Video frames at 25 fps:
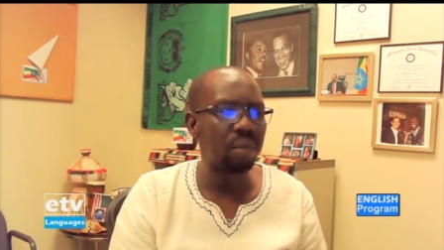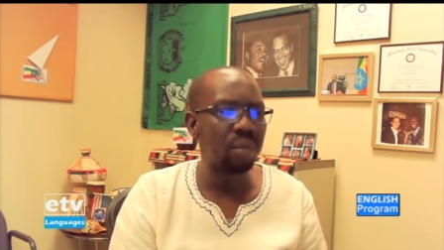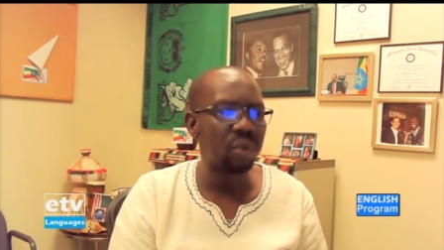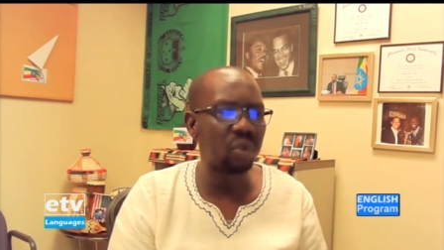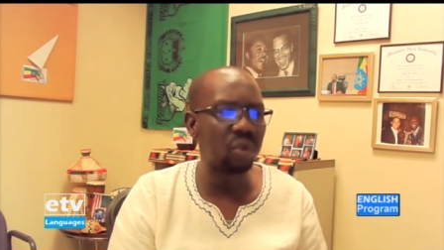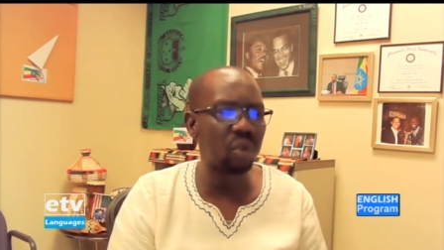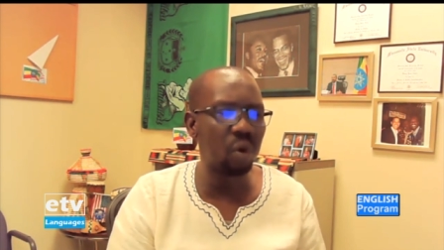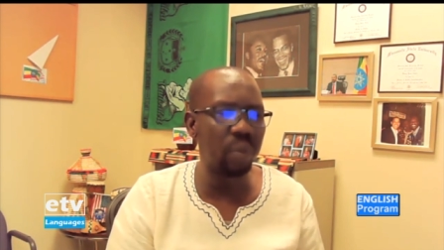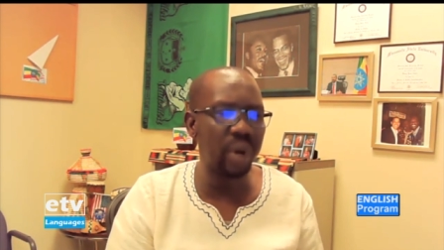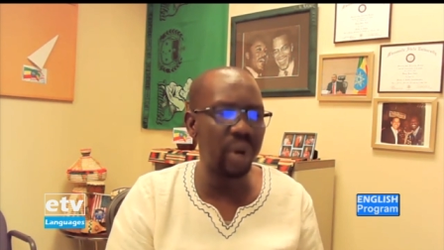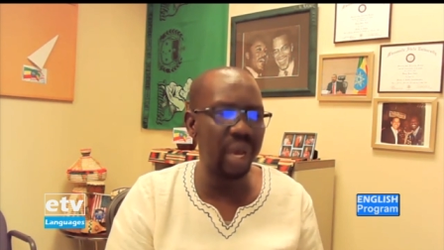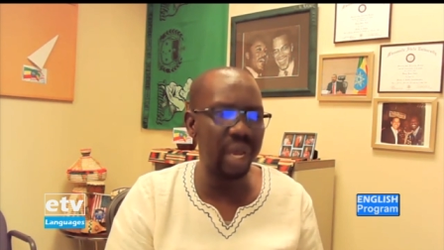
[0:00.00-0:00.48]

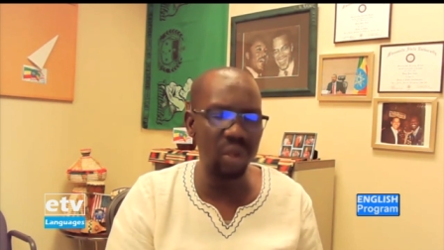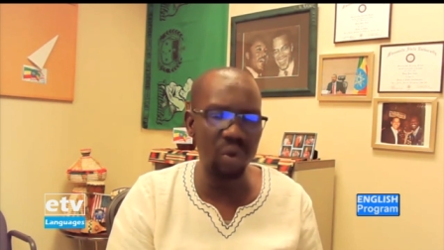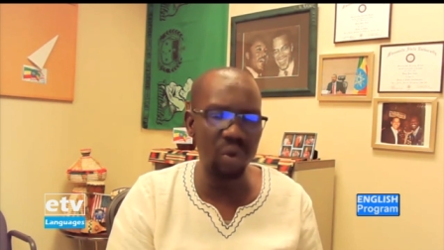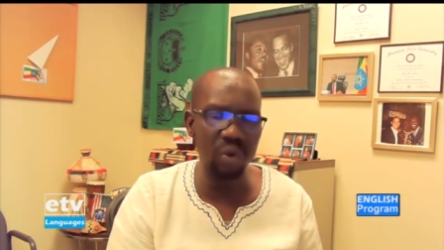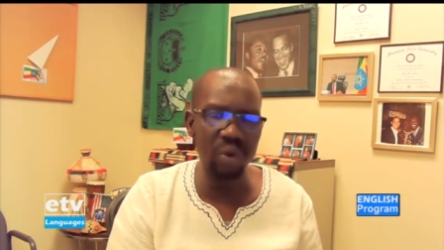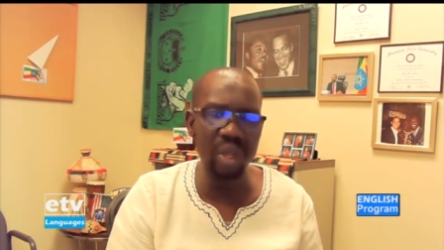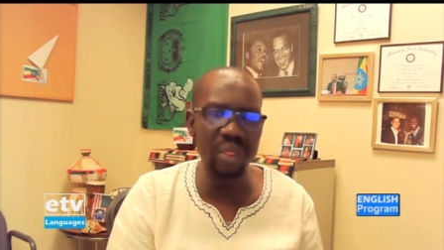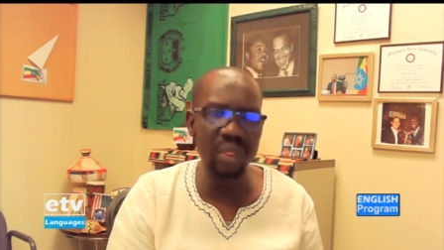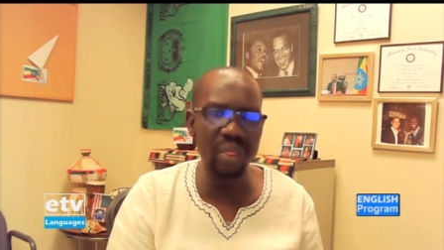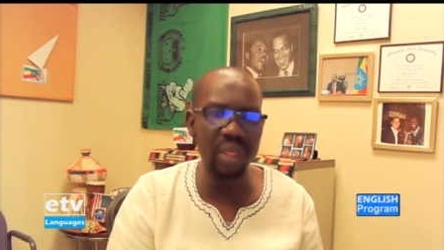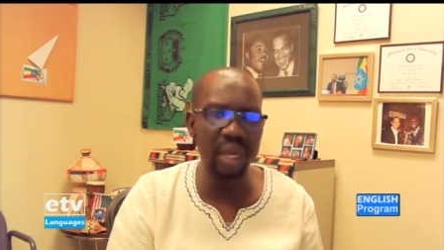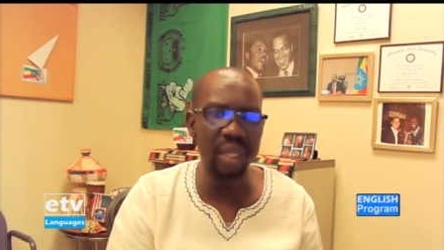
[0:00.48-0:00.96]
So by
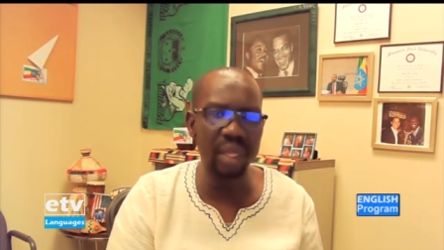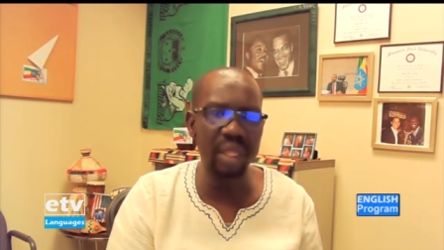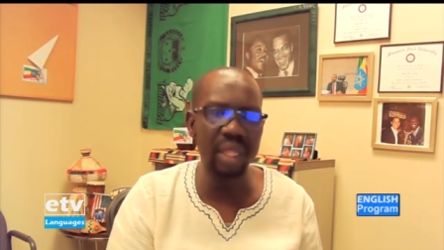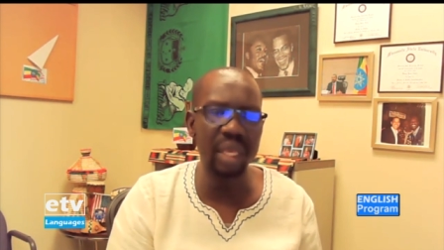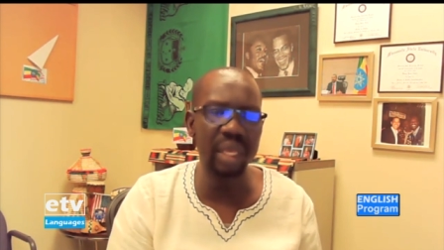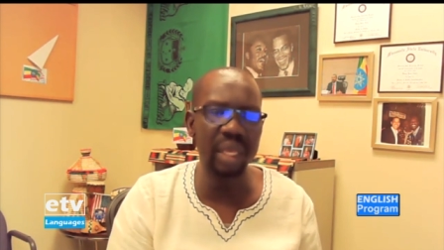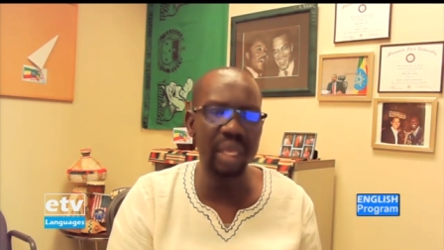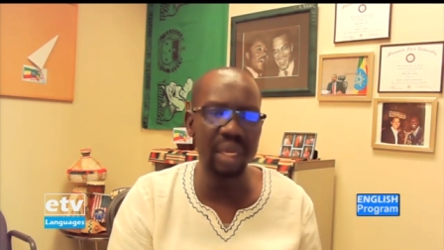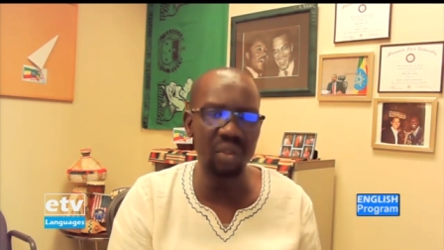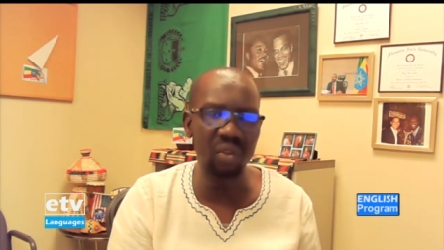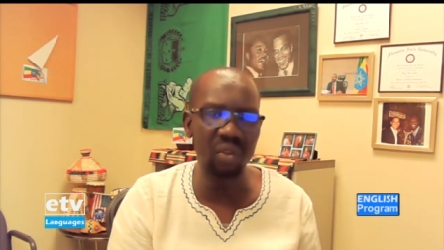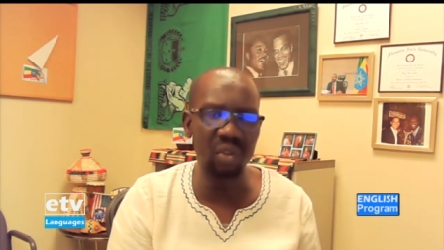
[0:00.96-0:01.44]
doing that,
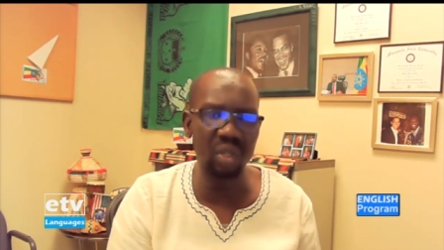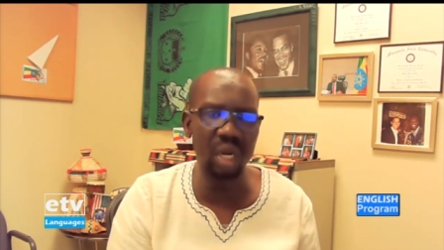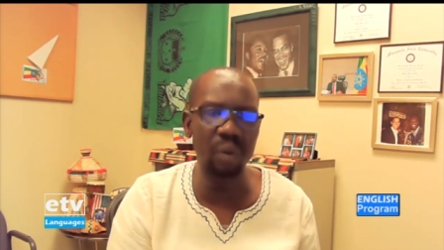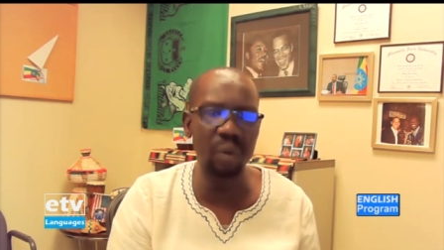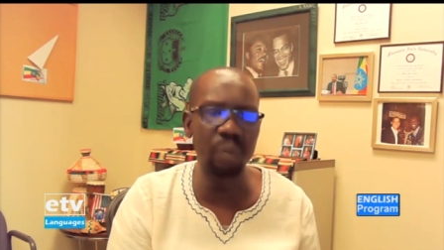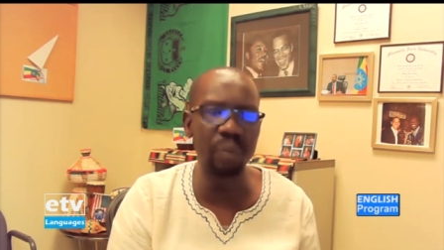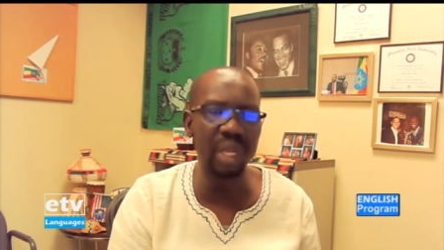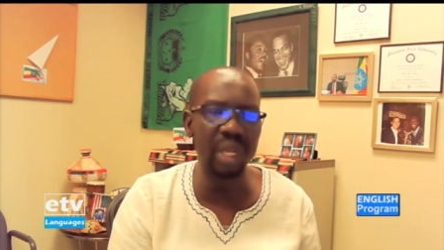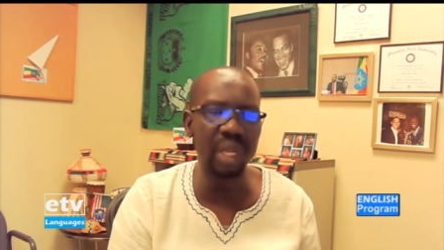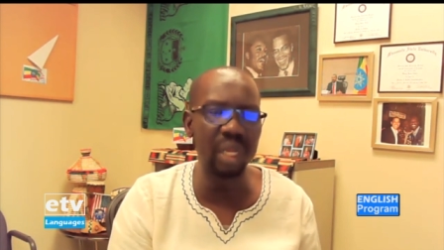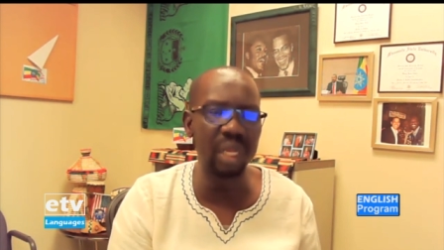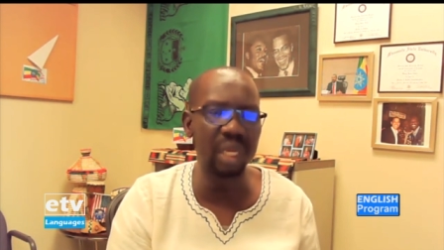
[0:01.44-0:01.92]
they can
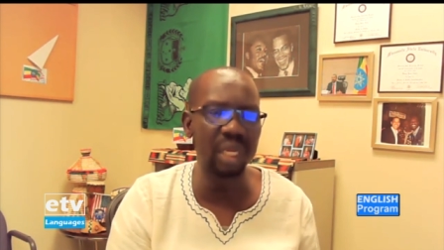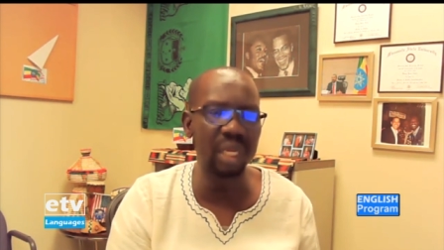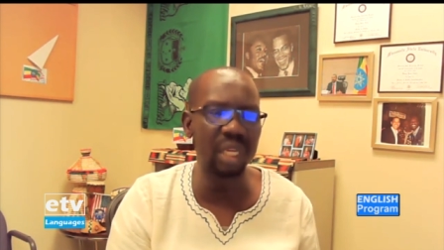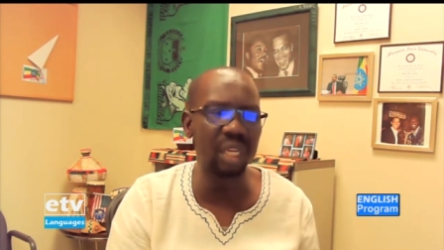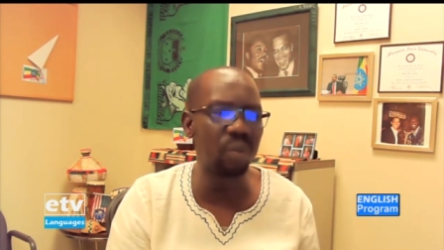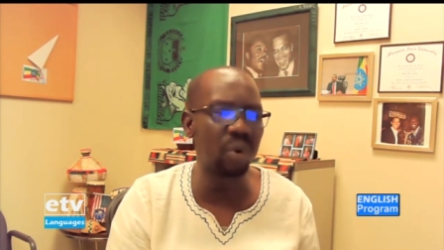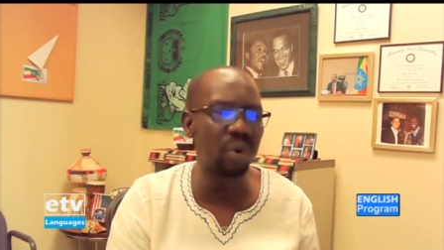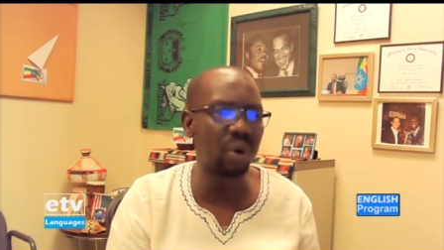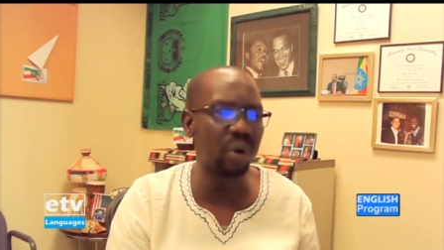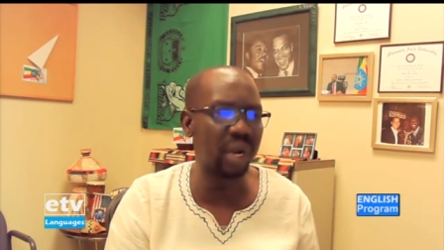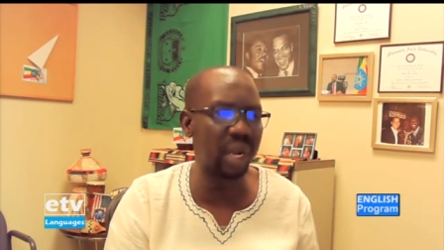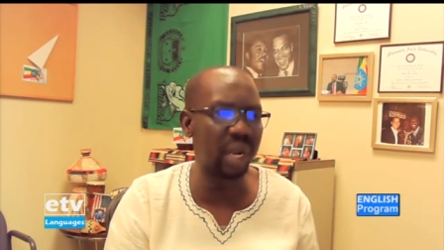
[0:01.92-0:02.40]
start building
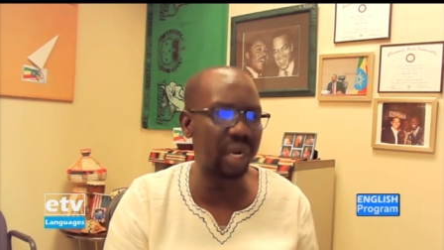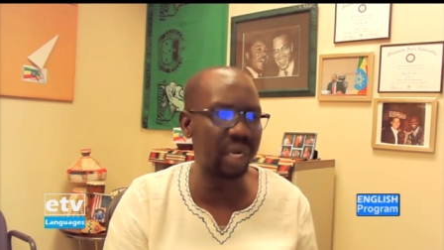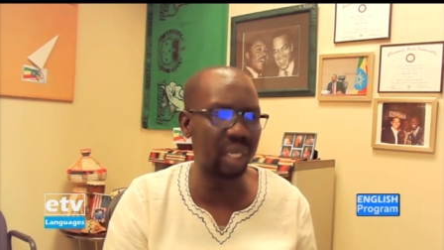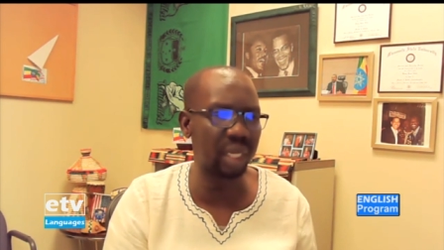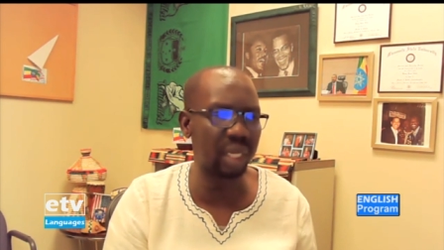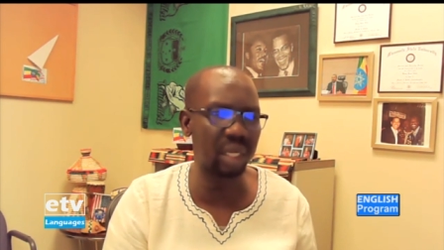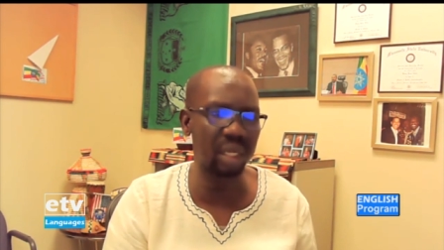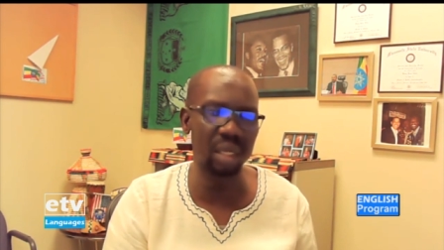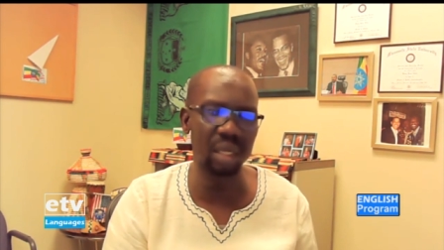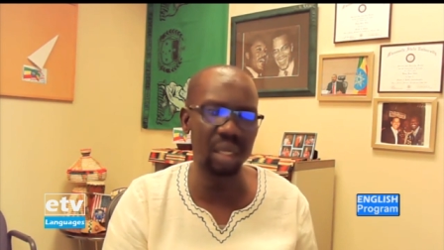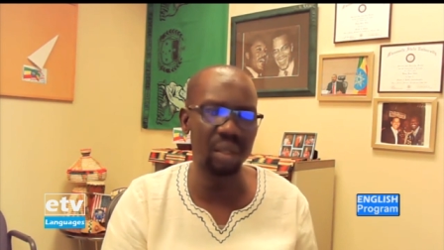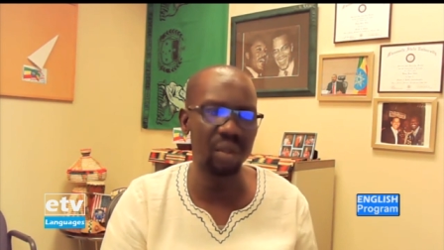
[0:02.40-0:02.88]

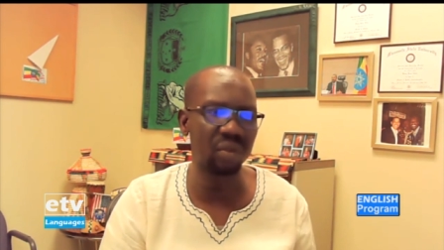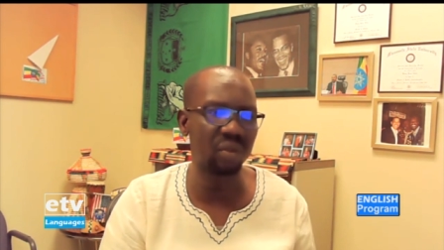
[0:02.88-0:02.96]
democratic